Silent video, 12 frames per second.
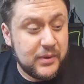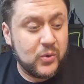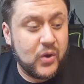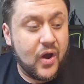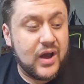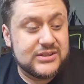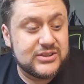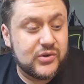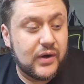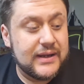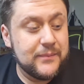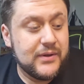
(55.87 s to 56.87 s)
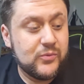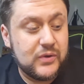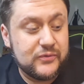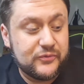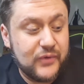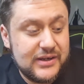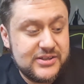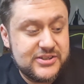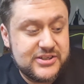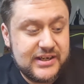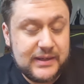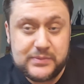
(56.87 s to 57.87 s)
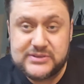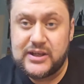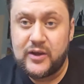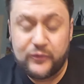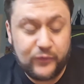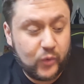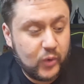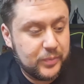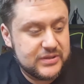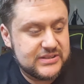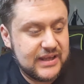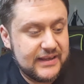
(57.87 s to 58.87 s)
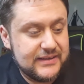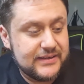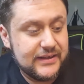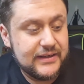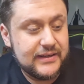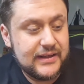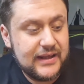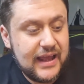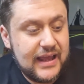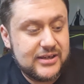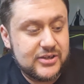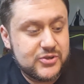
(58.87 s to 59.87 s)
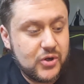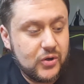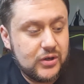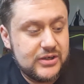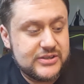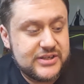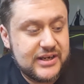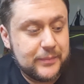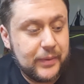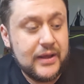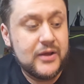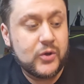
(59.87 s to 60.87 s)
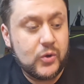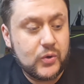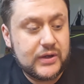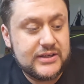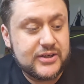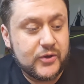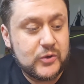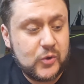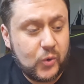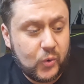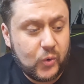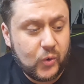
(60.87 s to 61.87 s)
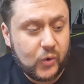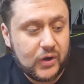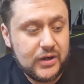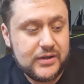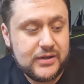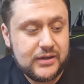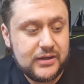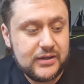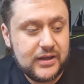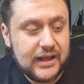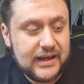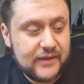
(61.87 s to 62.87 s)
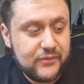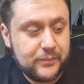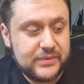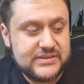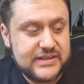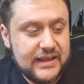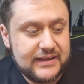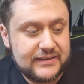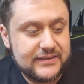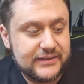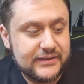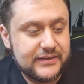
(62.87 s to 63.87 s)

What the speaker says: milk ice cream with fudge chips, 4%, and a chocolate chip cookie dough core, 11%. And